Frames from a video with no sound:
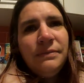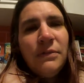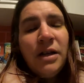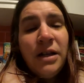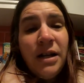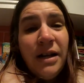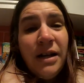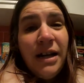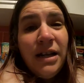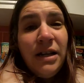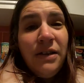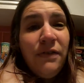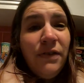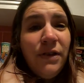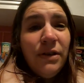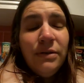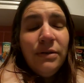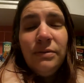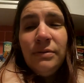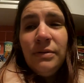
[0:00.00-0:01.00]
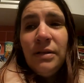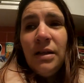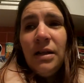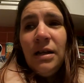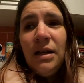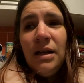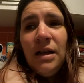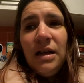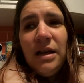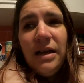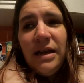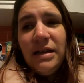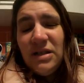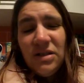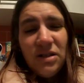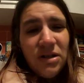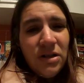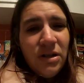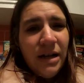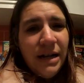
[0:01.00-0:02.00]
I know how you feel it's
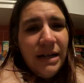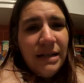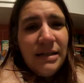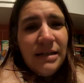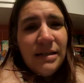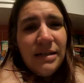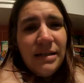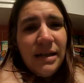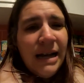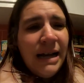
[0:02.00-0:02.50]
not nice